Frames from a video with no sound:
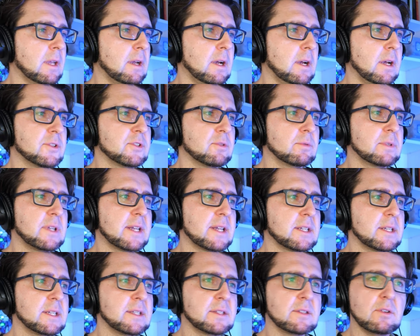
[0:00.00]
Uh, so
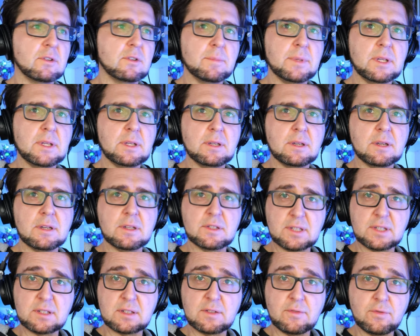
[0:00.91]
that is going to be uh,
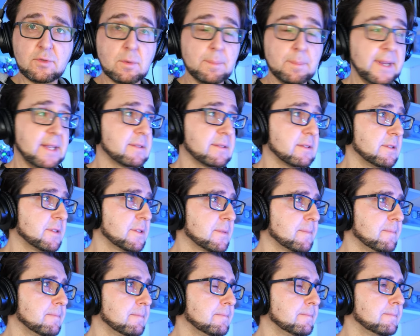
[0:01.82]
64 pixels.